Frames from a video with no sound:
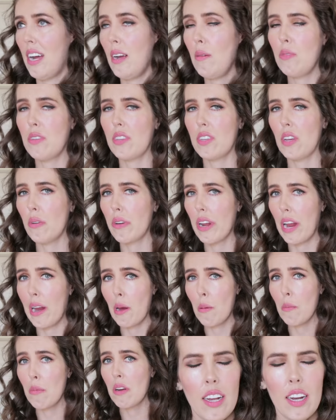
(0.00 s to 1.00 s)
I'm so
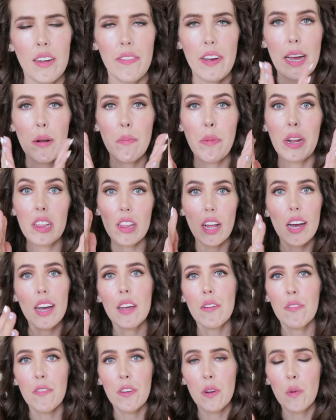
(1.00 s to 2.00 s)
game. And I've had my
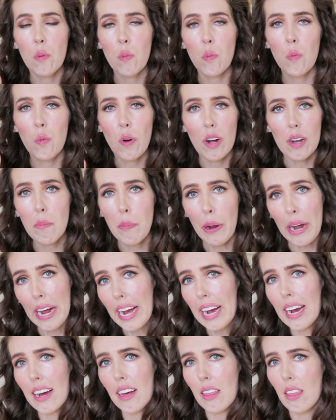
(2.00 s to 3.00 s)
life in one
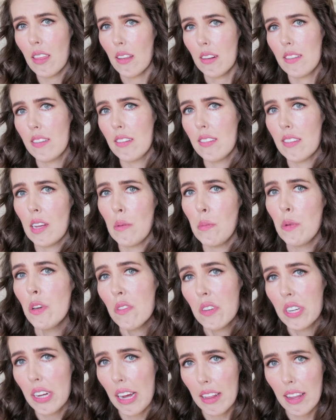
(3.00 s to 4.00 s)
path since I
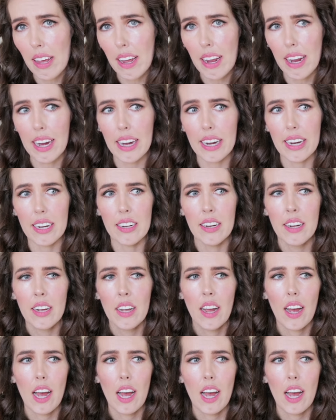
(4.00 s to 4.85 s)
moved to LA and